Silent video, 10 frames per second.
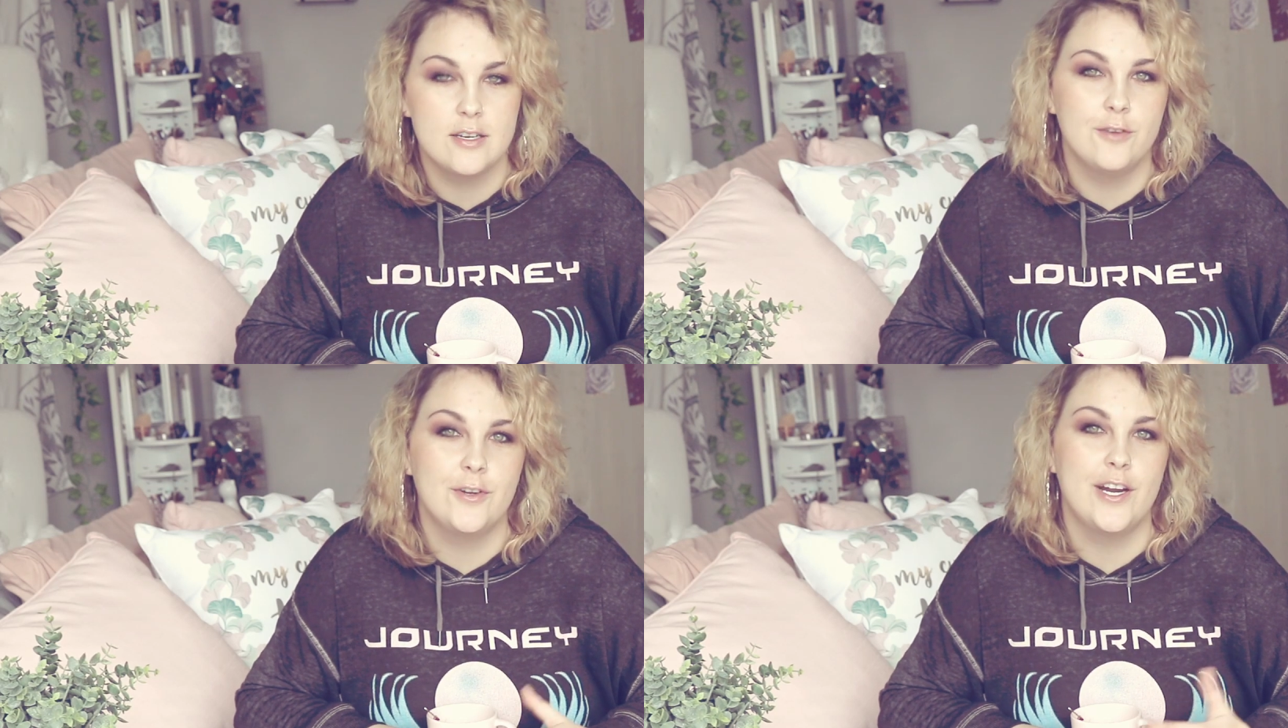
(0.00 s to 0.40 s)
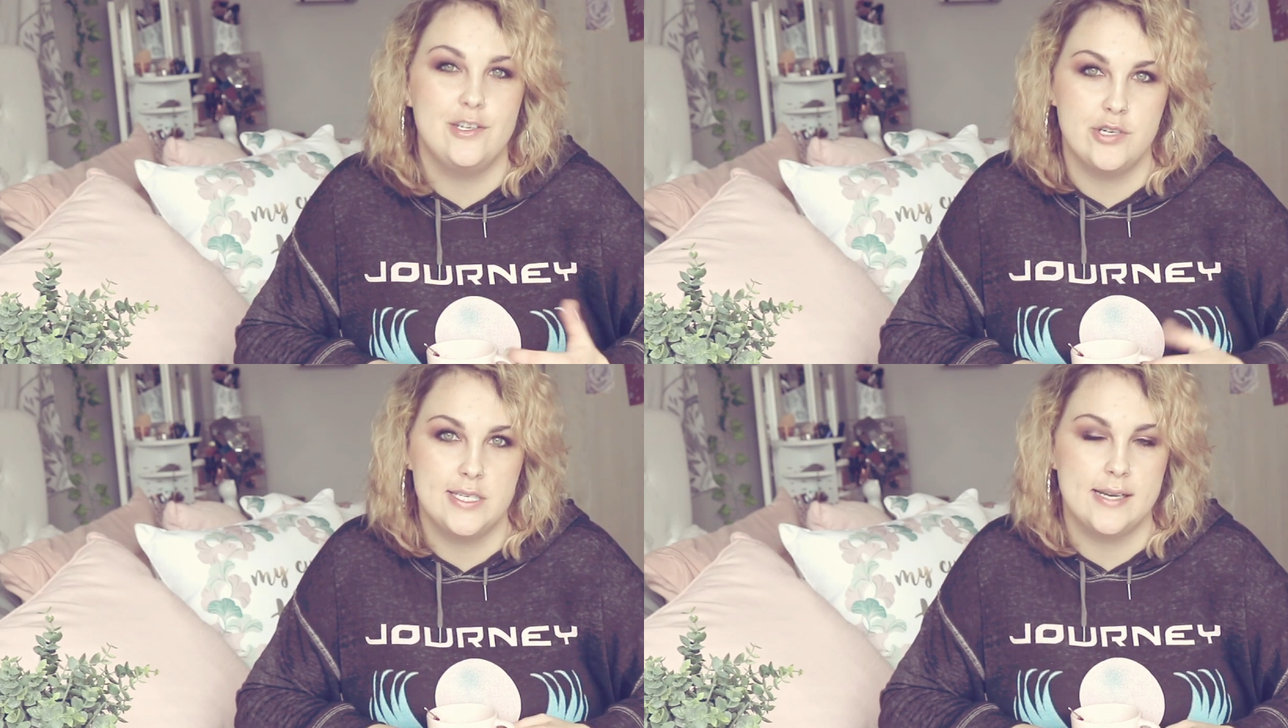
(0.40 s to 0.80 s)
so if you're
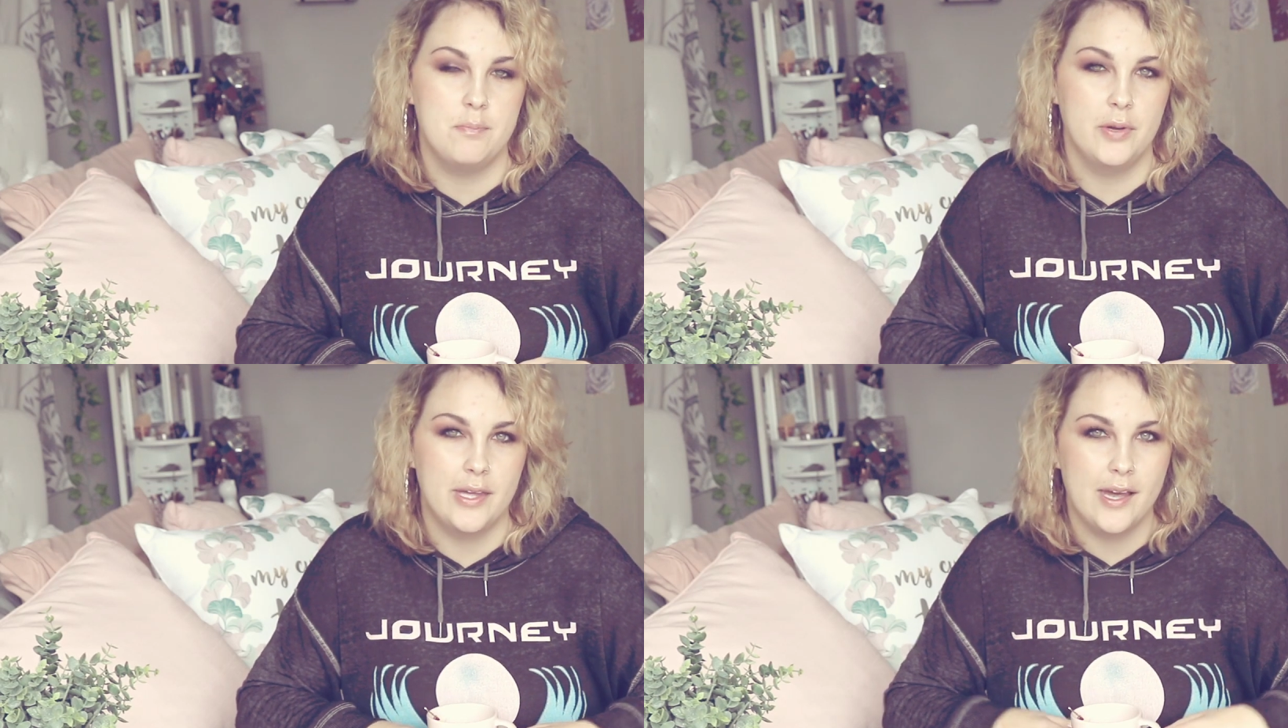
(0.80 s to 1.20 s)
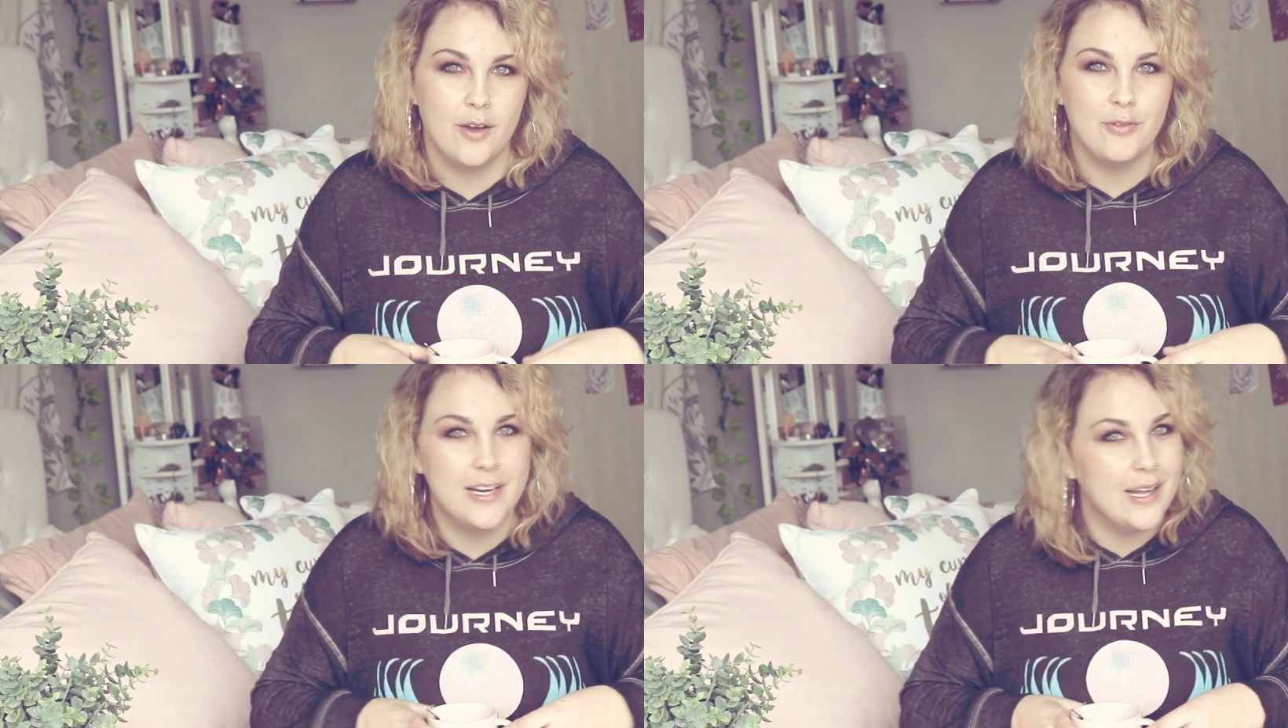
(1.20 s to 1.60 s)
interested in booking
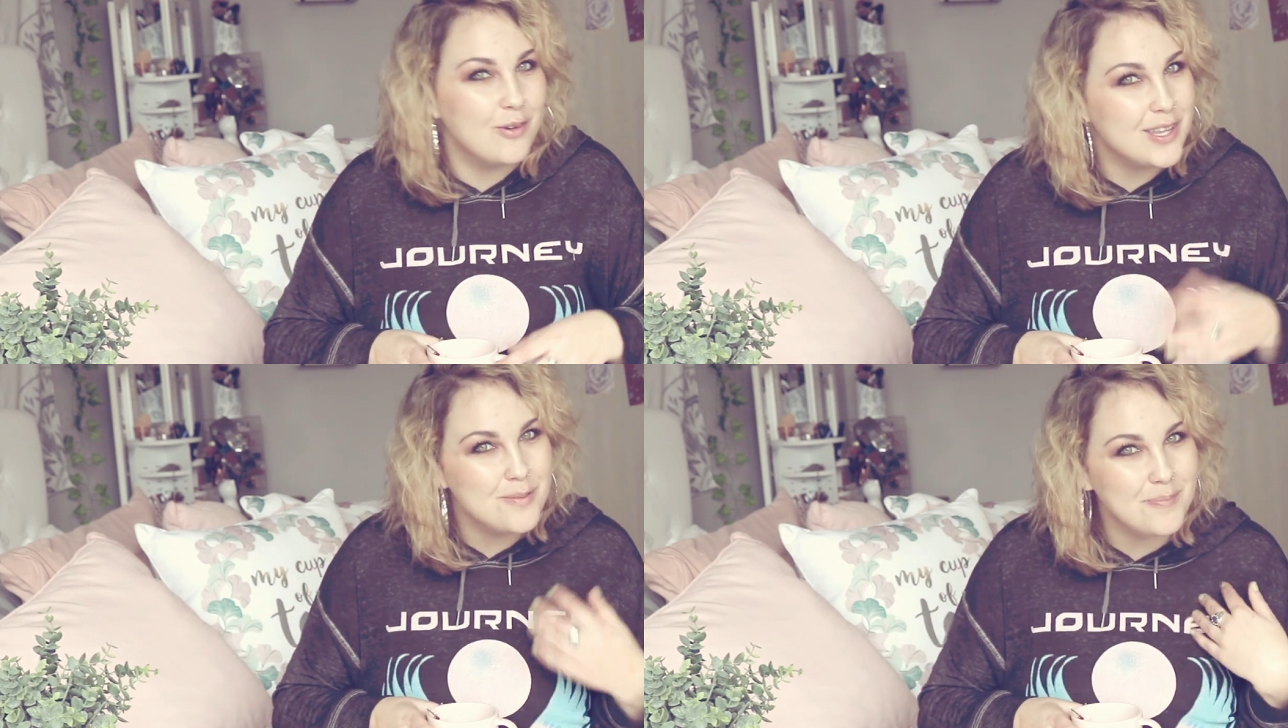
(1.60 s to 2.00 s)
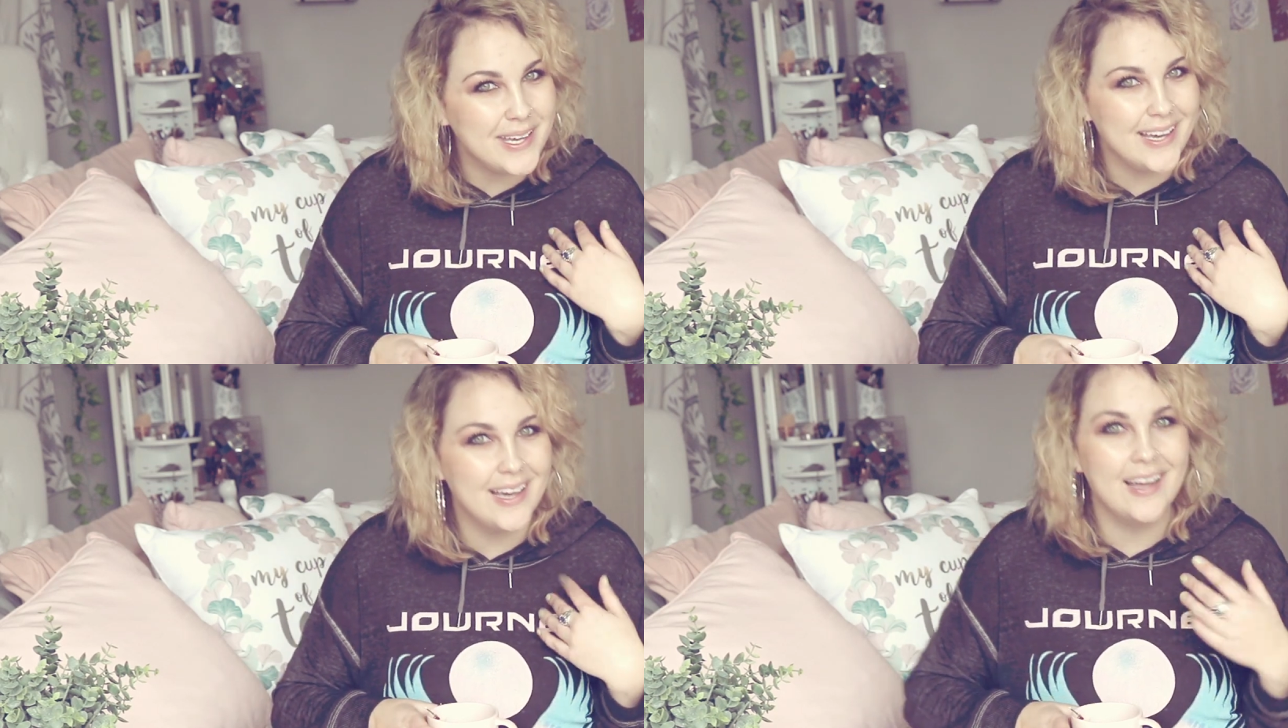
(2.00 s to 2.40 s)
a reading with
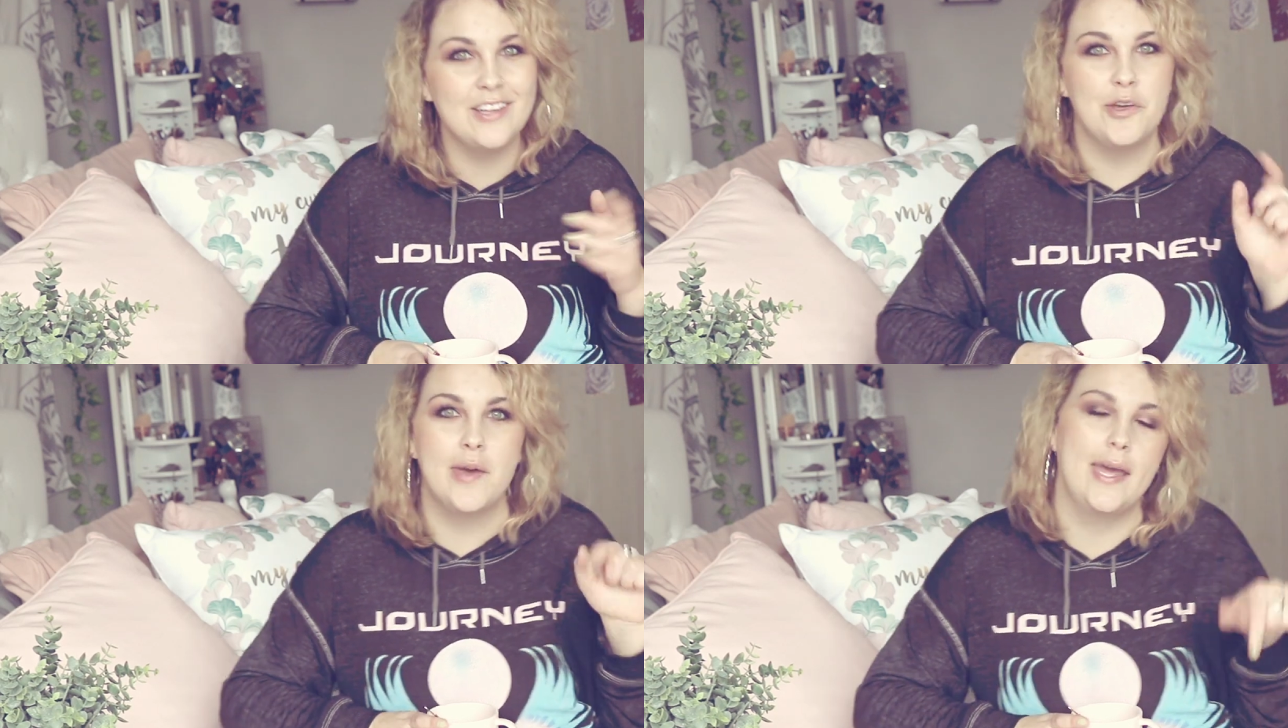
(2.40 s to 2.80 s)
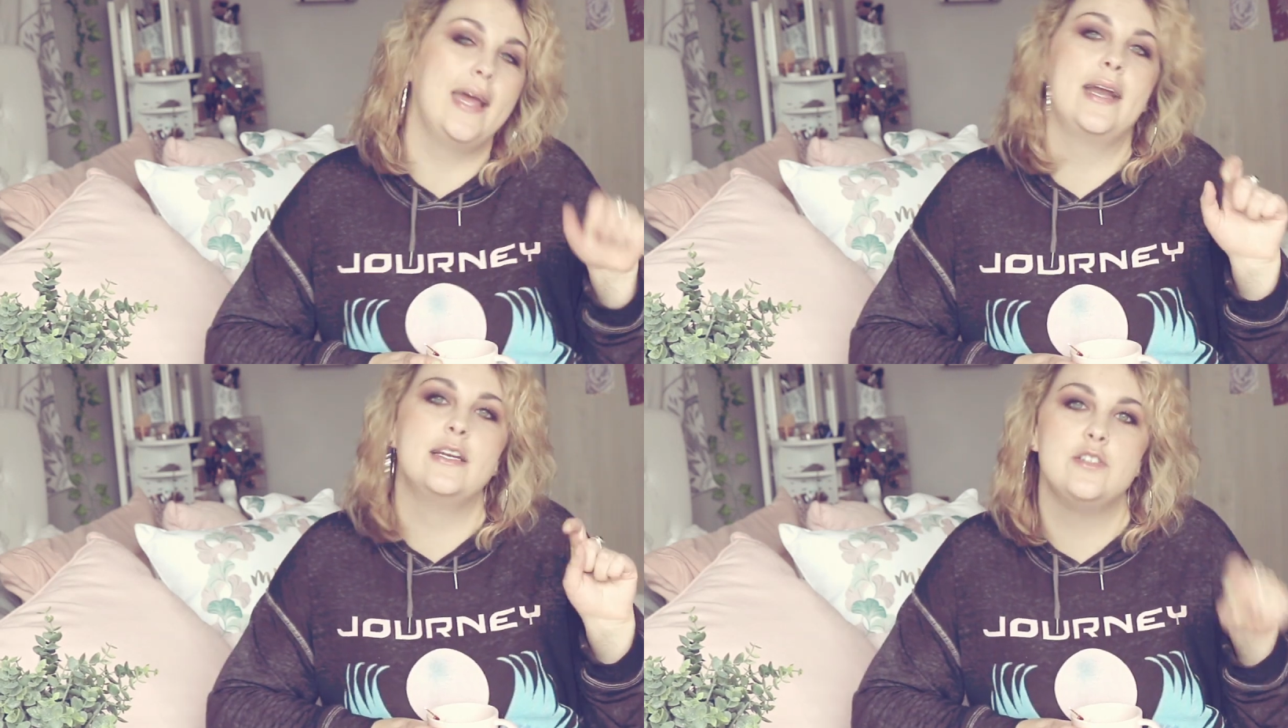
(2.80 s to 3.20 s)
me, you
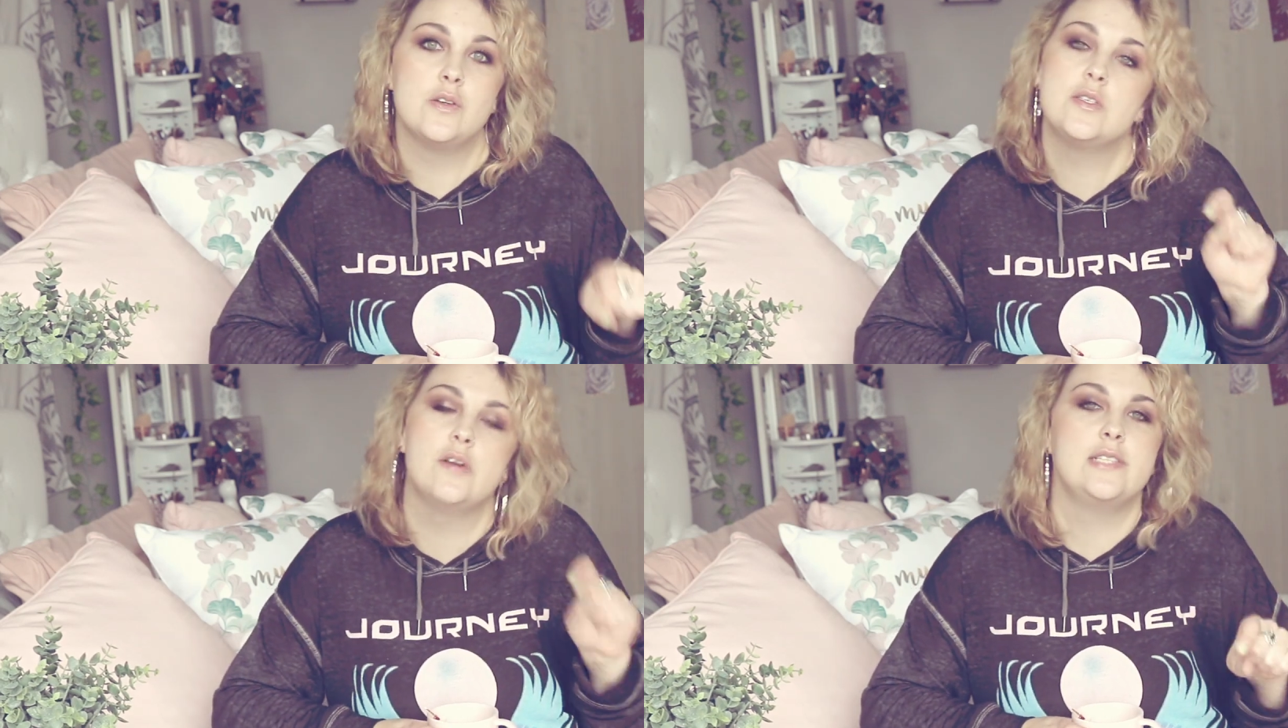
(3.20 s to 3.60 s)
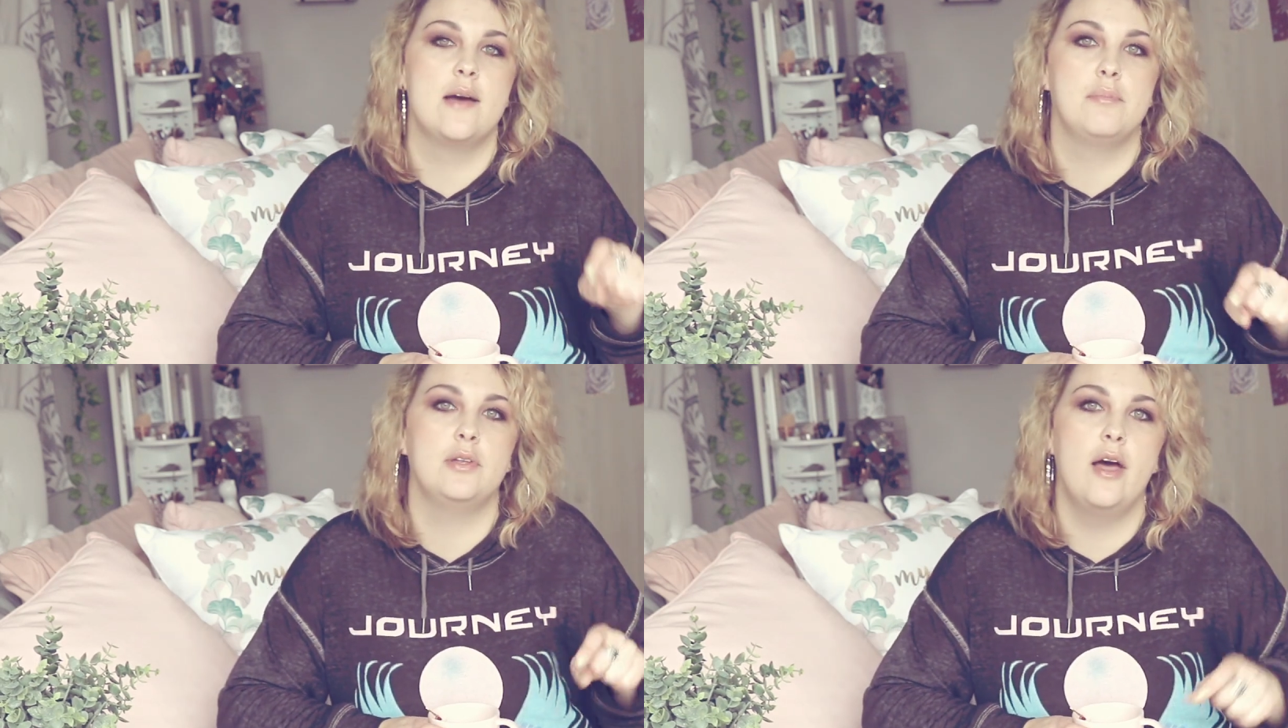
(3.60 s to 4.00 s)
can do so
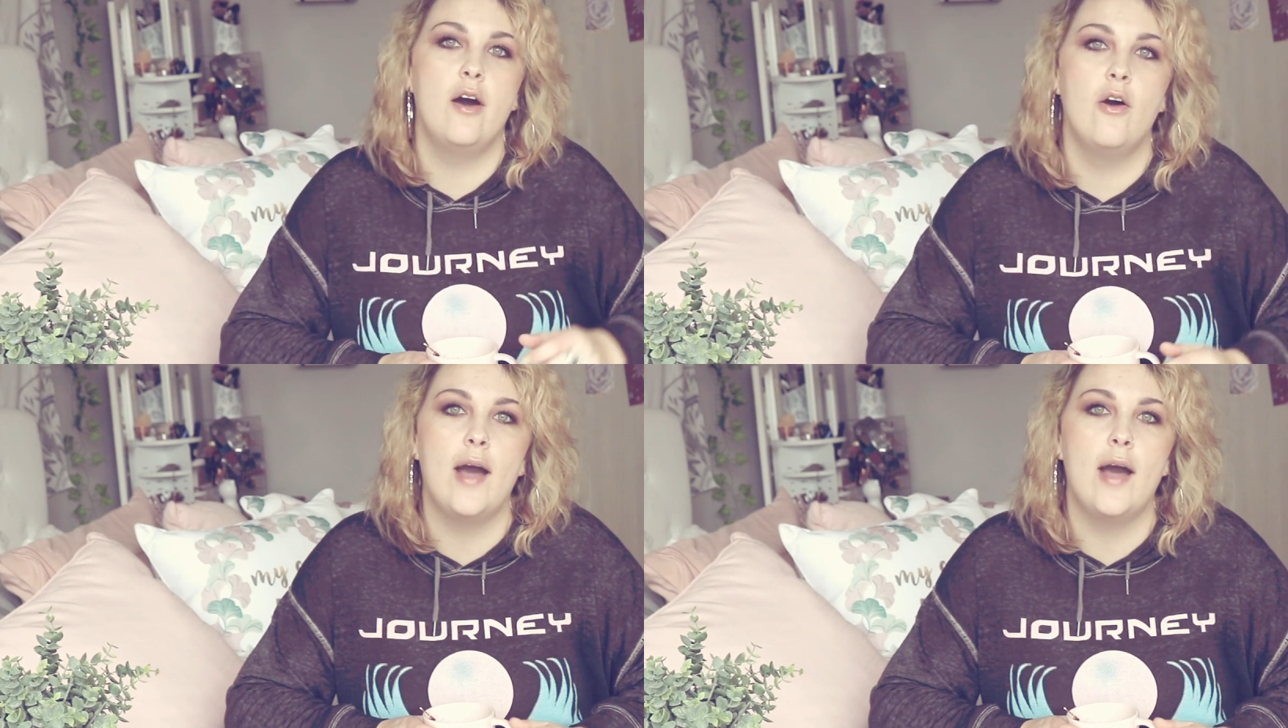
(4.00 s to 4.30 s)
down below.